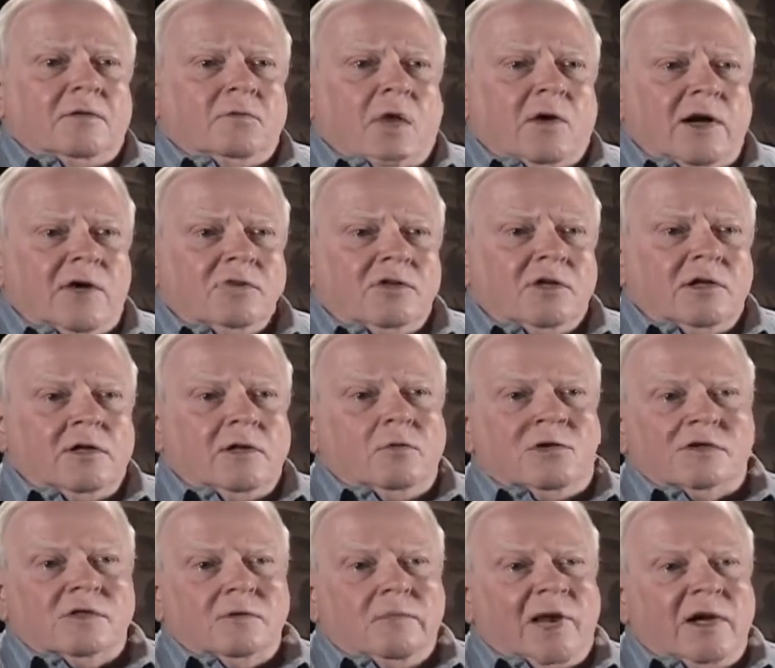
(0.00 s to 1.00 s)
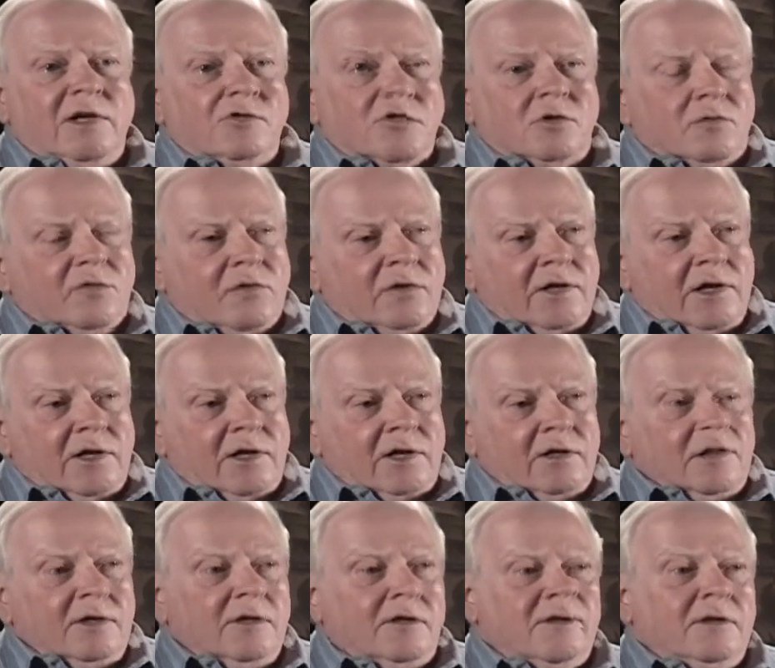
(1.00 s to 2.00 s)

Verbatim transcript: rationing was a major thing.